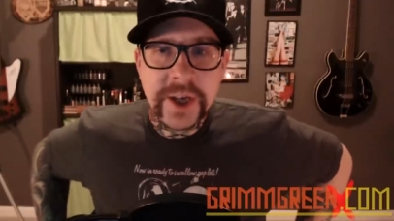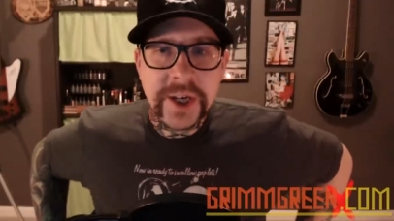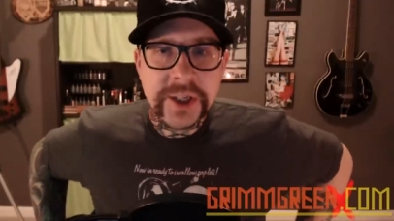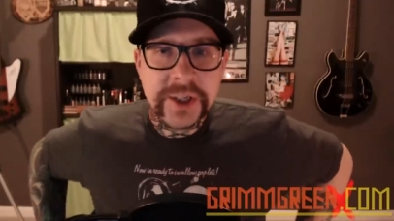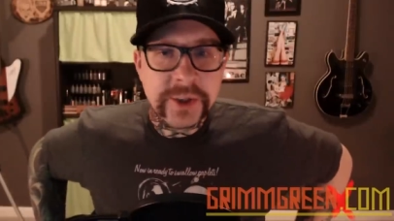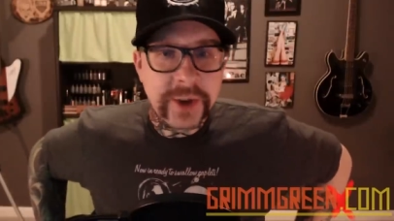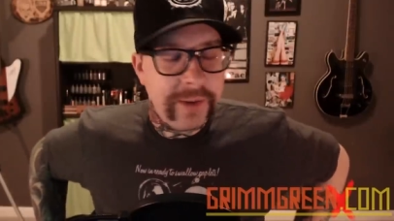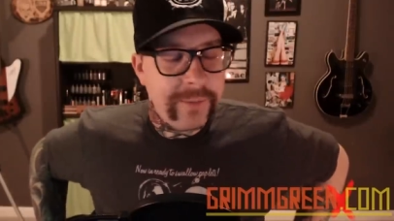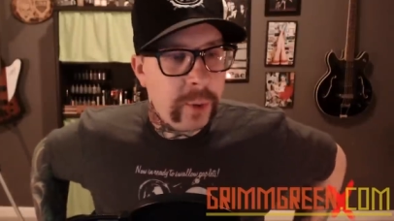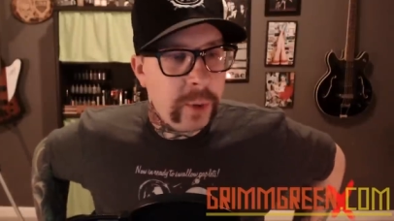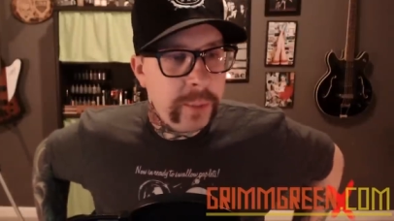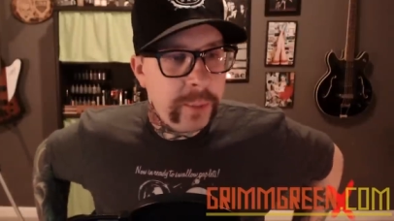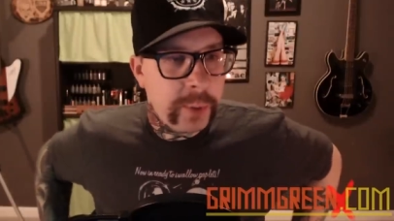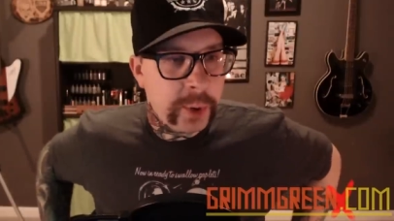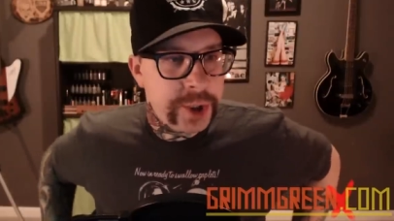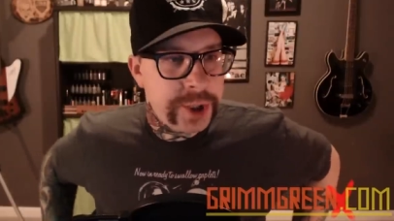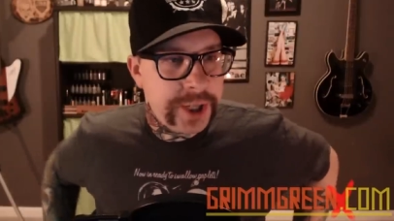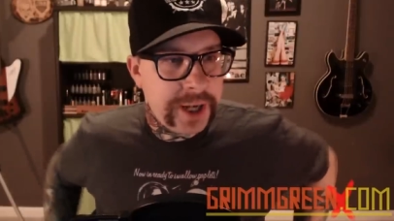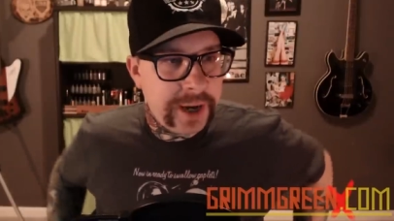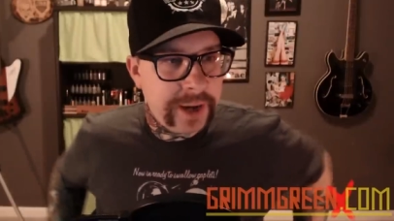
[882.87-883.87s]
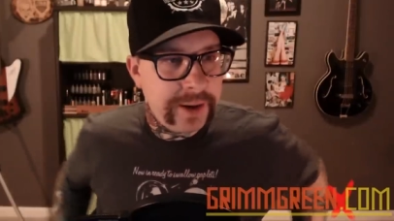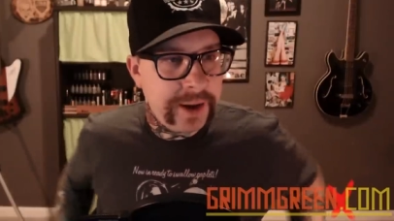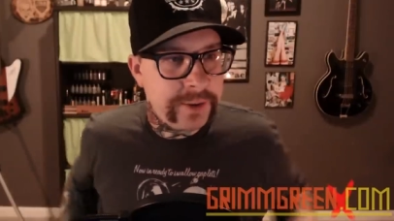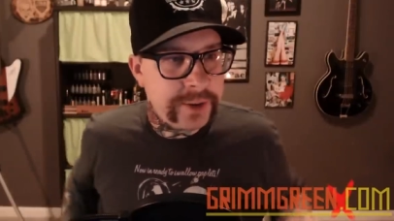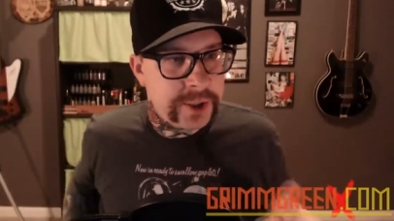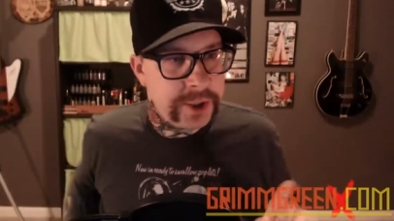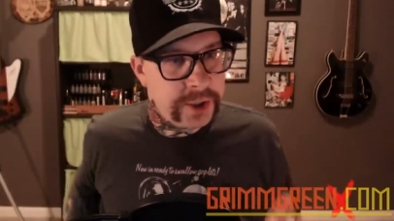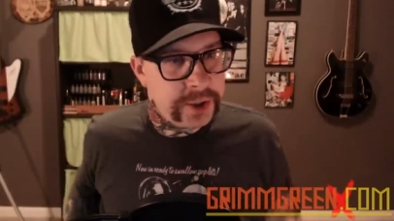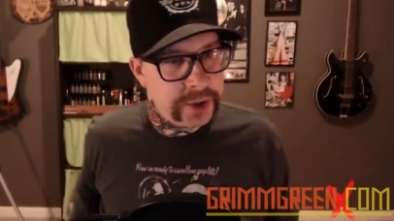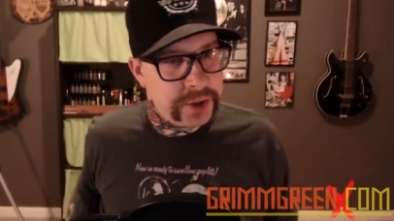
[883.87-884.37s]
So I have one more shout out
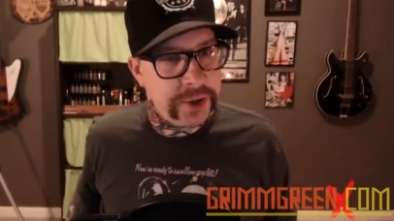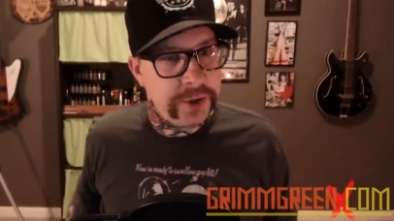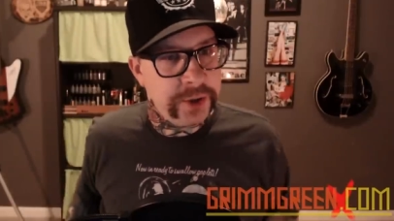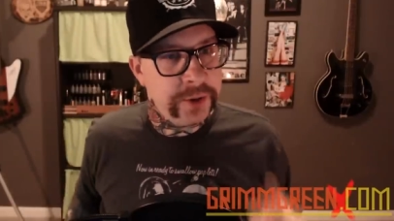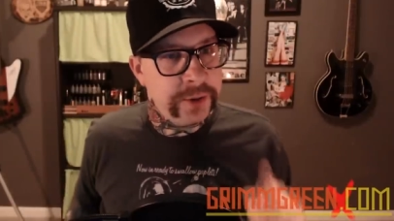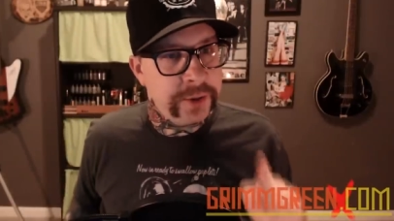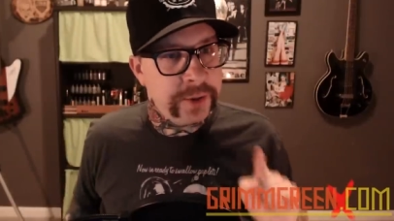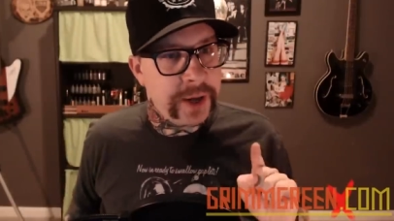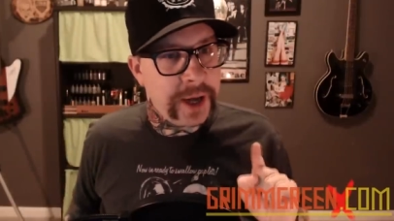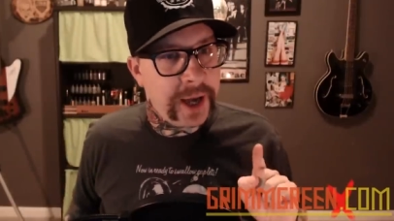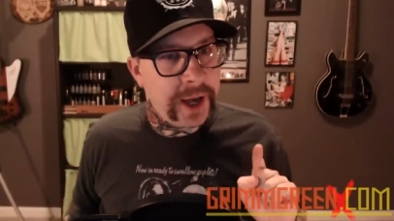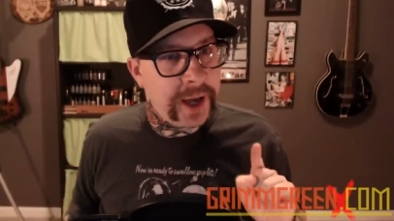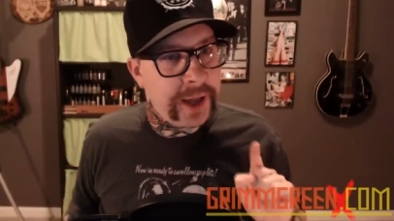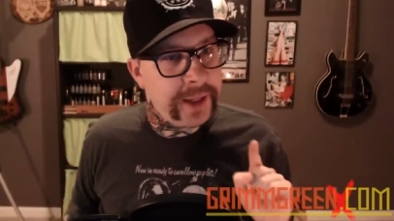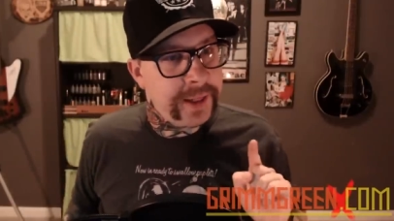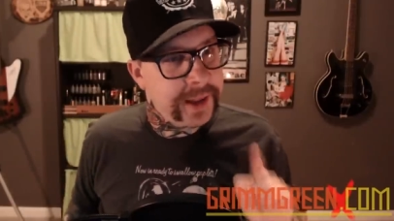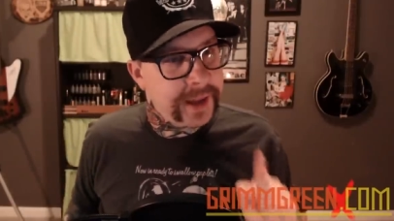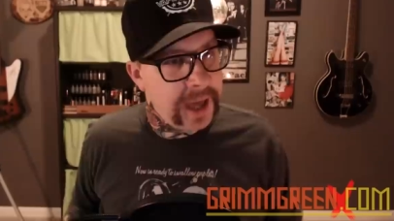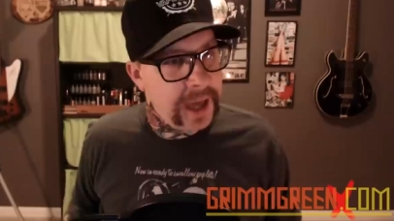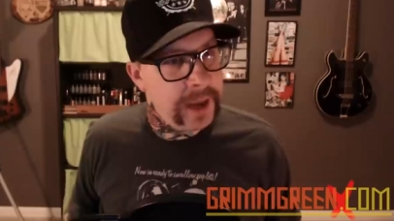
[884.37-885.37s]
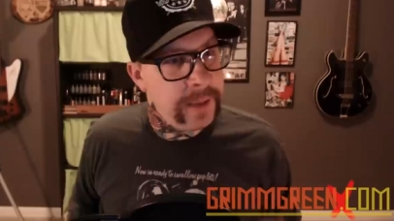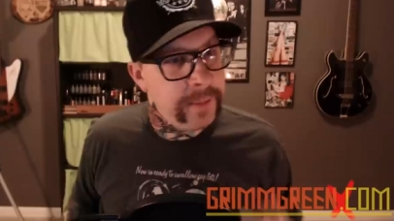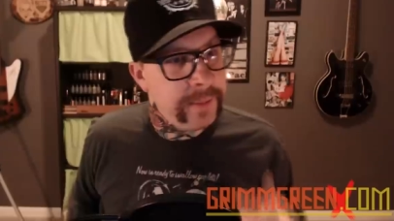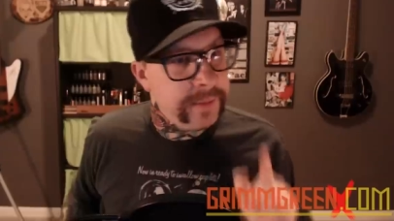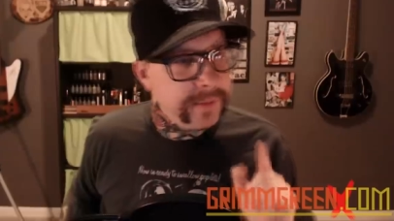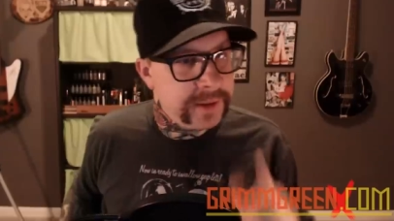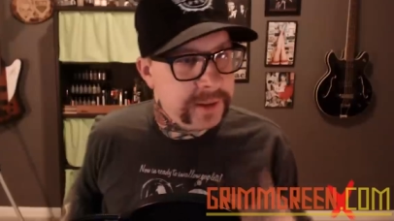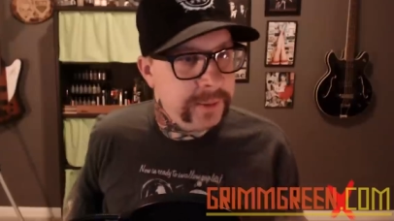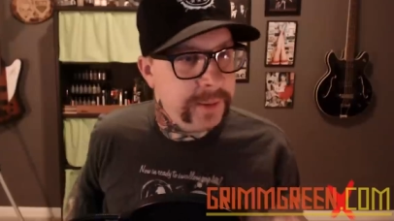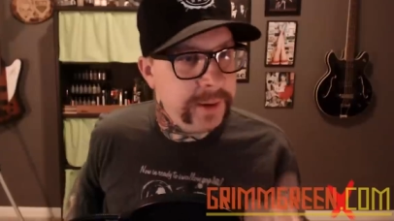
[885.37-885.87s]
to do uh, that came
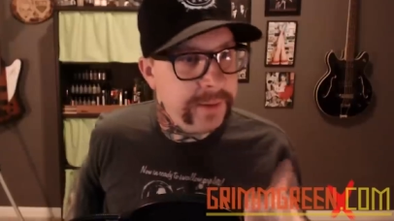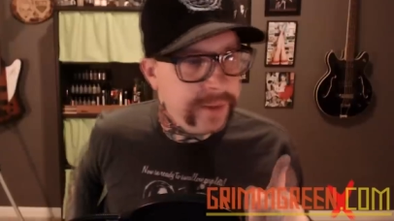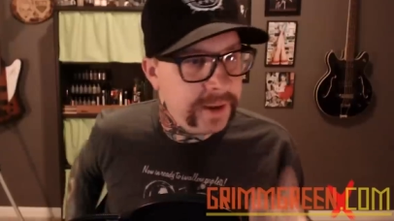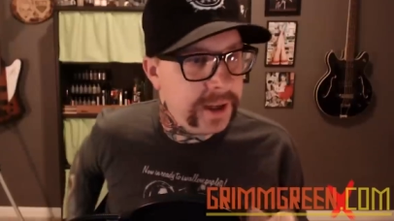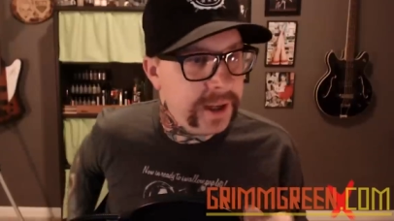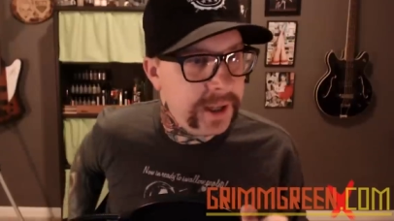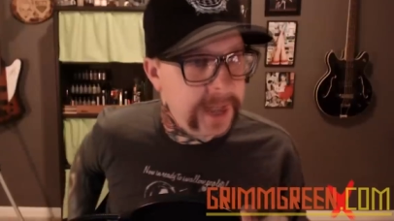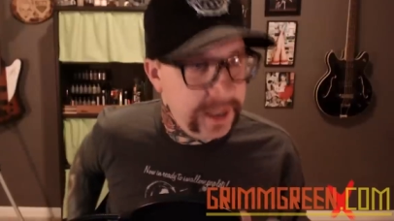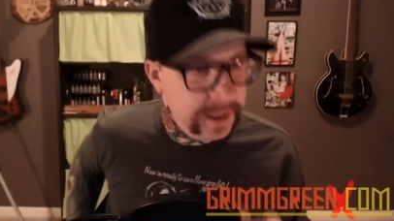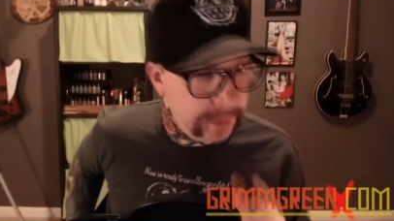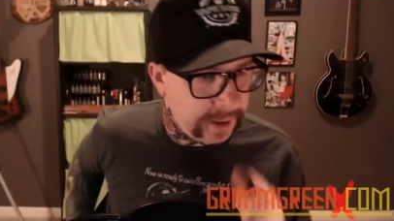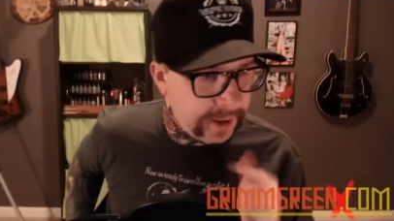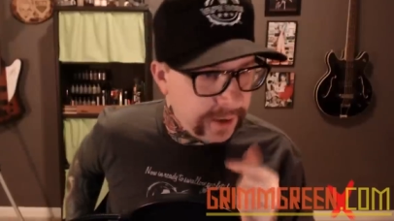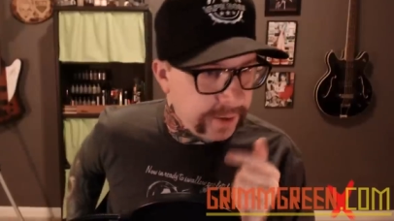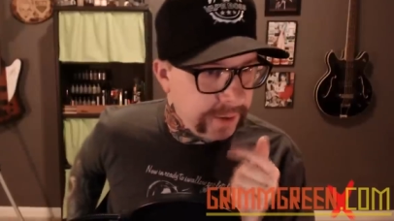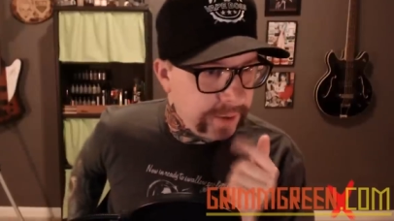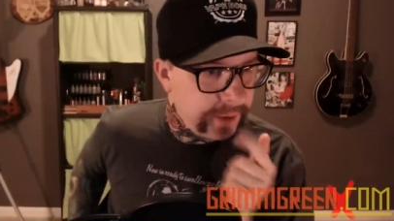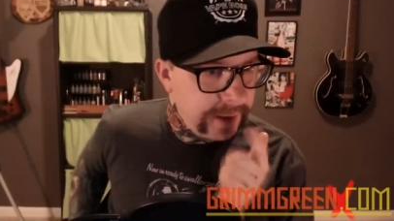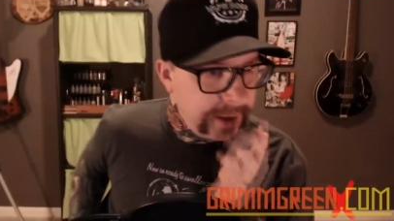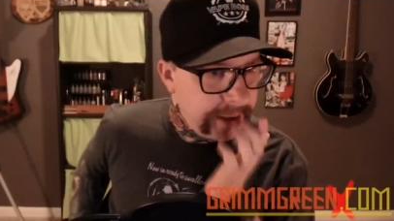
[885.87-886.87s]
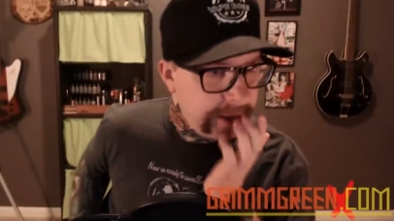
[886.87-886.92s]
to me via email.